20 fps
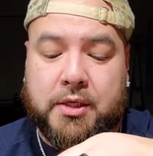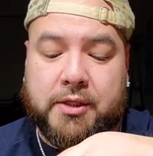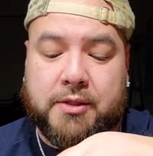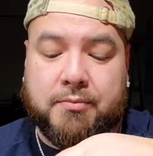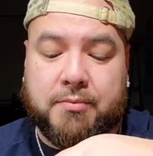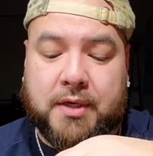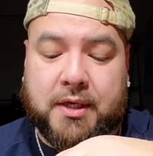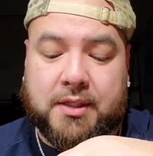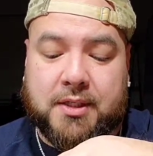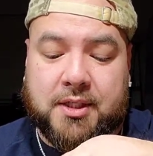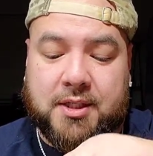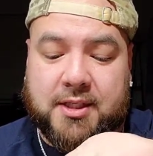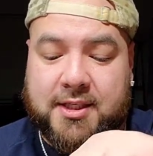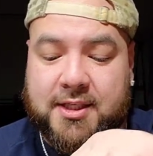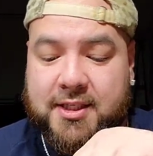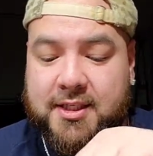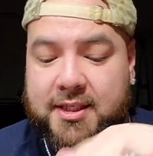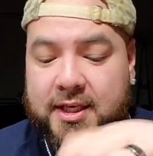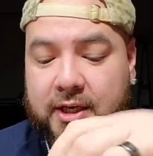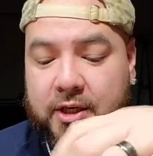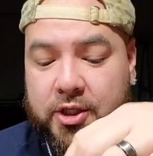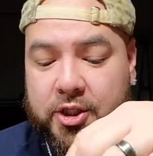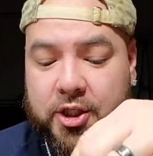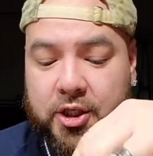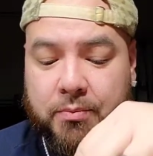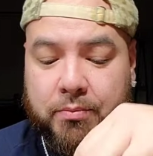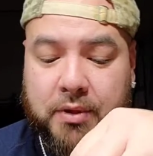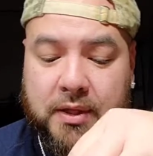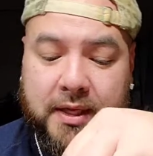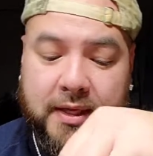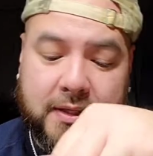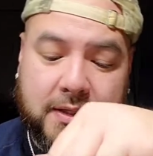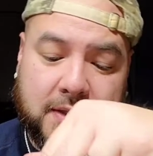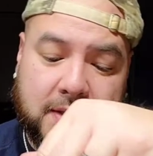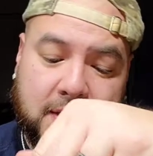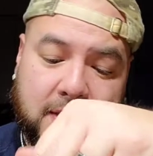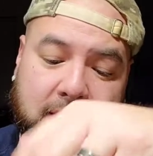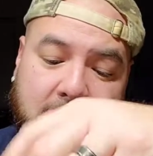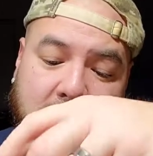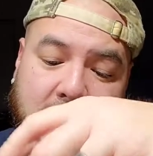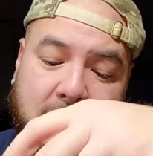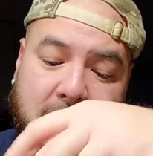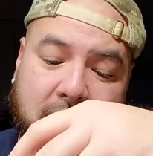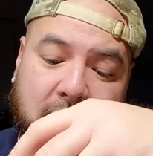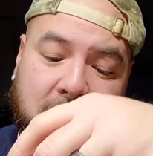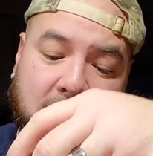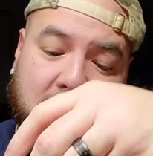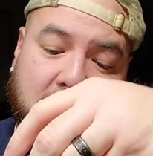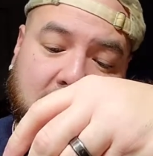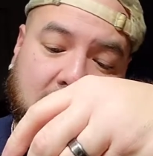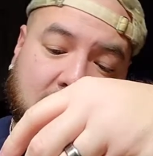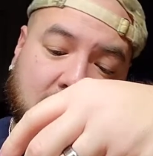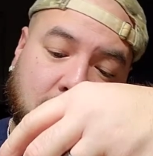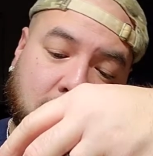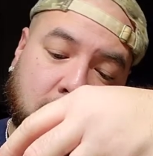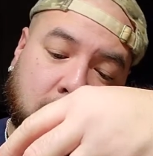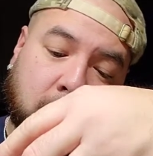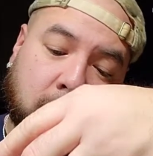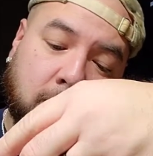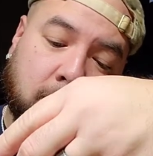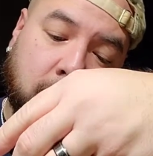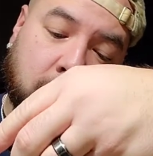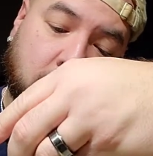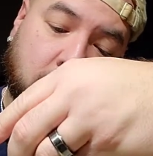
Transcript: Some nice synergy blends. Let's see. He's got some